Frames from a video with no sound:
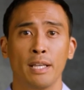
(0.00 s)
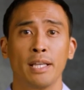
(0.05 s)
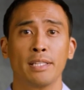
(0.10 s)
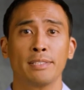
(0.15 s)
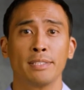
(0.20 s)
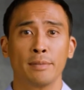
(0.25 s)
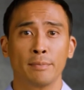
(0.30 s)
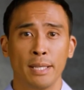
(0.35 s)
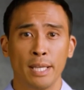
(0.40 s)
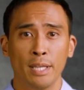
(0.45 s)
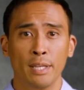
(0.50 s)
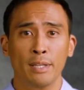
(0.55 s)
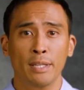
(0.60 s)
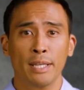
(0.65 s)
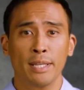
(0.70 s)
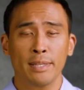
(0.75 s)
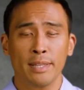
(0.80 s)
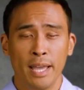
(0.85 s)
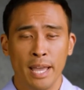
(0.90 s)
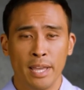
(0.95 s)
customer
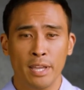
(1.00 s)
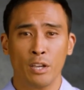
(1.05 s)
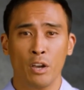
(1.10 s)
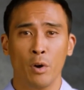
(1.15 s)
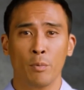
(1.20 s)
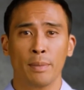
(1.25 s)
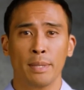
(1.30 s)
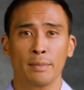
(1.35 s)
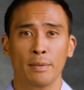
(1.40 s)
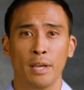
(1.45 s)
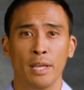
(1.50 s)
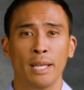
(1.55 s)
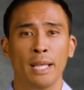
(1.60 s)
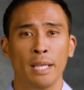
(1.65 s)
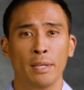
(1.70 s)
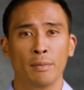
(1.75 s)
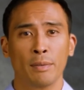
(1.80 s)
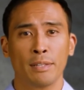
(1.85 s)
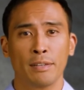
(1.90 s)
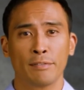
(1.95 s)
union and common
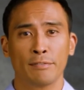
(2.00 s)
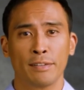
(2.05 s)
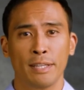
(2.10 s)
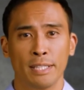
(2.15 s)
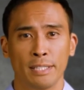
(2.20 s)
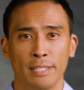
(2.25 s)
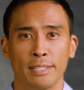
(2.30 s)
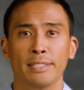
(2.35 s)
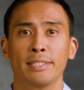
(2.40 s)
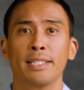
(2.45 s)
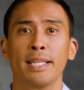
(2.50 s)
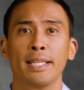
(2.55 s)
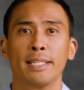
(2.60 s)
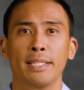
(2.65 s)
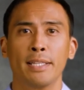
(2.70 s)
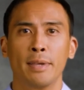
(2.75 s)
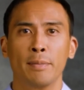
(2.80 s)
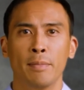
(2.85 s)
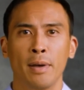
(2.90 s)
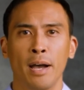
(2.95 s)
market with the features
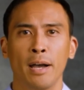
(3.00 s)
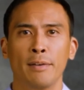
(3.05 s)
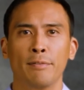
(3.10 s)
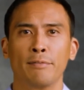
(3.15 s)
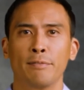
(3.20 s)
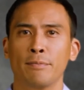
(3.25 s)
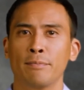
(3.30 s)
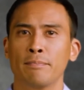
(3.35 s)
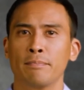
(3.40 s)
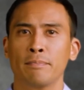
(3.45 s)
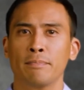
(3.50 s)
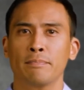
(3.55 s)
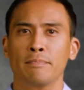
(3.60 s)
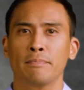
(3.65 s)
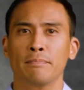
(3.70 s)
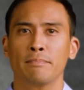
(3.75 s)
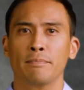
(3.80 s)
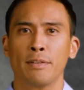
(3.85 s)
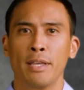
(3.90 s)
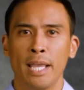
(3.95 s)
stated above,
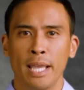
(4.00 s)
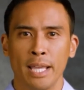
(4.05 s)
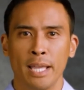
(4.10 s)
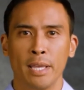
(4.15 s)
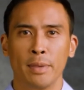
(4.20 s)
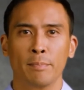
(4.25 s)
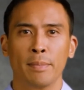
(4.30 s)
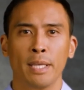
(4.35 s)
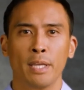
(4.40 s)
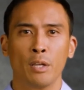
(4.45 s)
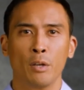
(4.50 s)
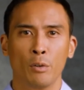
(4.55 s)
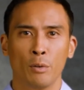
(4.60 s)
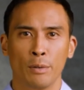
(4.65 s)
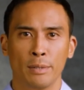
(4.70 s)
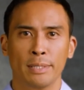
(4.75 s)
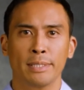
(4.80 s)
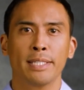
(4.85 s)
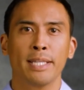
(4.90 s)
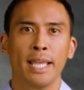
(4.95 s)
then it can be
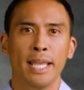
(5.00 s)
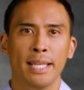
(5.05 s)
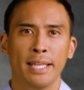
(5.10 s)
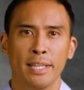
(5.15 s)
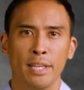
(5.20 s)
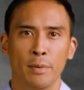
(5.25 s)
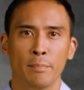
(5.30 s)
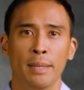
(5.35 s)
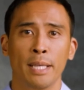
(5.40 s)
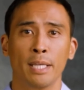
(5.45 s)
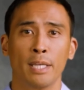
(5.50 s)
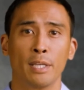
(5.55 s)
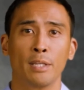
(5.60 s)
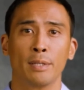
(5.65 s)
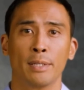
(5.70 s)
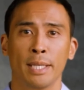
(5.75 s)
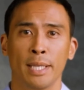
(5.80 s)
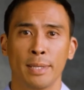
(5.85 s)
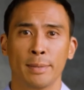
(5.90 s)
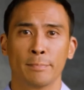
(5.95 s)
called as an economic
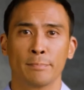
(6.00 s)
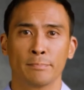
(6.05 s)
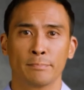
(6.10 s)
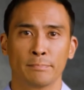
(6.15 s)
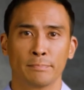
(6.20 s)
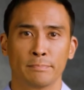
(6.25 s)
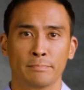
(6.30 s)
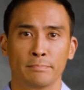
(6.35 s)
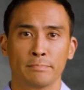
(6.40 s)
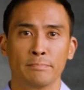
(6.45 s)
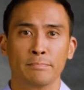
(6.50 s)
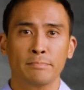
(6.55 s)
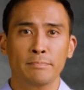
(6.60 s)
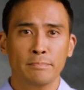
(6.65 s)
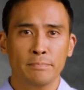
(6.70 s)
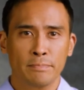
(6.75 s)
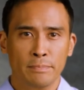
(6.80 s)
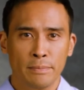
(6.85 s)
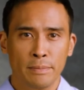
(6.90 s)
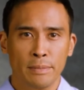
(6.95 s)
union.
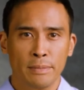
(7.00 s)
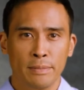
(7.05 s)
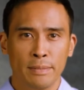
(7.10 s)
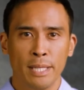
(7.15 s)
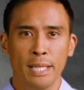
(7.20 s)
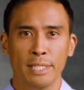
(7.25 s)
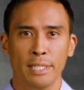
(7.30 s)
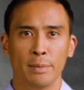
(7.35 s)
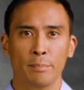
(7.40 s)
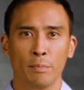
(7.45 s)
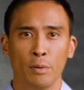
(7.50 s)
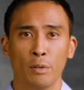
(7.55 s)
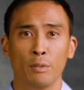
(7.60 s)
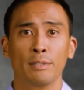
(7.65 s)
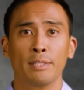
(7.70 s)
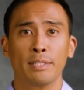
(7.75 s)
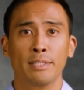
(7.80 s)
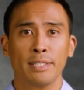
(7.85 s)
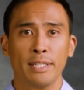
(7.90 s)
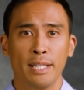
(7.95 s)
It's
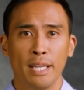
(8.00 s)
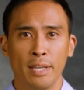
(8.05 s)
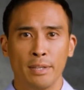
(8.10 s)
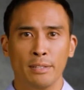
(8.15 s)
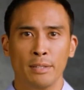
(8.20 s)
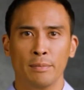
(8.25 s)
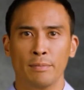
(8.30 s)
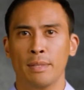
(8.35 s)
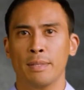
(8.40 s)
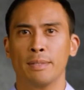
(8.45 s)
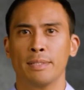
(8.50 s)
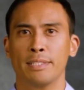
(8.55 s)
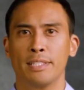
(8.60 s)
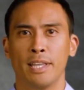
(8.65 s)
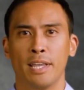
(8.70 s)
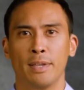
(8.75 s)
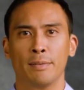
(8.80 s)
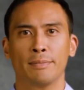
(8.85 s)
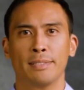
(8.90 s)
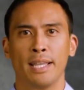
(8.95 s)
important to note that the
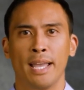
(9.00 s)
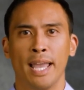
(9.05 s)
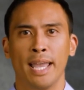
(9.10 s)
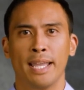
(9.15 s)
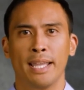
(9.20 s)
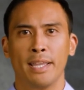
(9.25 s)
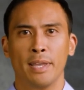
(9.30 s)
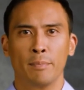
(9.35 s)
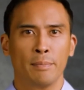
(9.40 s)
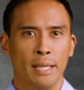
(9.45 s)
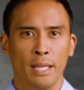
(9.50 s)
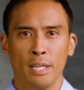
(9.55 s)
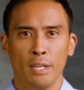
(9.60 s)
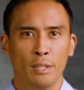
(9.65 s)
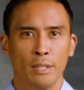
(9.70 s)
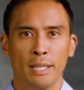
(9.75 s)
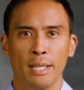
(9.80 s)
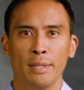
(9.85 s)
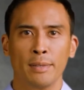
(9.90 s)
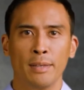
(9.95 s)
terms economic
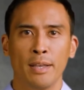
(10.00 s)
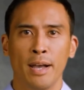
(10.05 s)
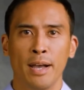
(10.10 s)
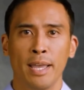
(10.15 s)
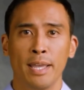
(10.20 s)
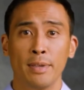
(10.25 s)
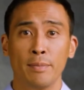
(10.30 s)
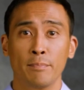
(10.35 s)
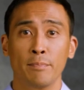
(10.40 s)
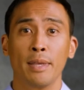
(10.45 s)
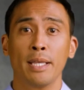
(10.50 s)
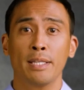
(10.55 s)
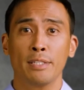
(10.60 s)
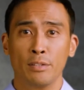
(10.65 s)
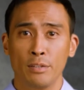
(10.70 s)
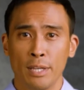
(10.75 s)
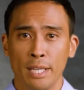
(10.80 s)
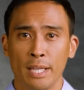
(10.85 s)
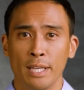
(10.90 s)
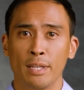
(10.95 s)
union and
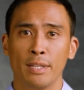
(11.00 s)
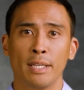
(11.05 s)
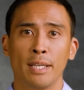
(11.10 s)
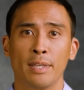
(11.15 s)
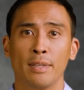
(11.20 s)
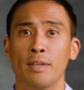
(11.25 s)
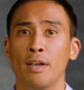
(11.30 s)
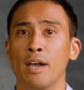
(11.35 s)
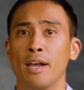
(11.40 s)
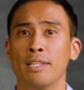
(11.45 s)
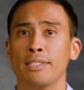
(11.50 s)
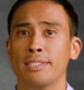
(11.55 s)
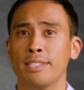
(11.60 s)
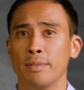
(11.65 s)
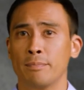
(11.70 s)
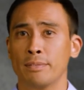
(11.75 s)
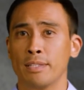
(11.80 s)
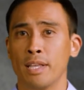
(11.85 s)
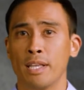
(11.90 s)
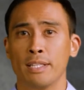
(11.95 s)
monetary union are
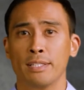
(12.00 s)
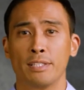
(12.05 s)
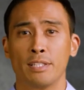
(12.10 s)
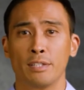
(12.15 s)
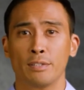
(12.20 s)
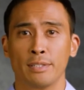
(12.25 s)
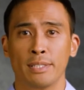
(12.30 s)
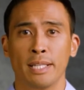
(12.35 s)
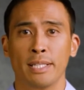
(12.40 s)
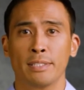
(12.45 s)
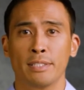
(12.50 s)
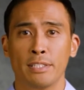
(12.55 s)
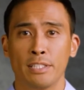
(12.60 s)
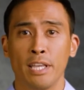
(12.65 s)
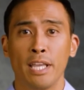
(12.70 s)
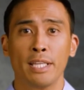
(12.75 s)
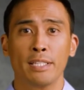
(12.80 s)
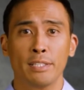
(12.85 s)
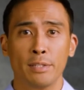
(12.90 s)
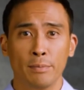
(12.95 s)
sometimes used
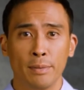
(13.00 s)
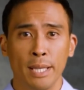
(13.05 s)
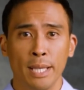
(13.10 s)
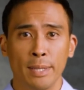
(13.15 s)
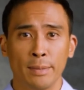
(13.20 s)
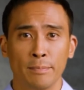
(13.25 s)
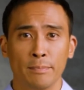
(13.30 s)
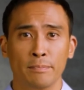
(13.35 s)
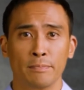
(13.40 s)
interchangeably,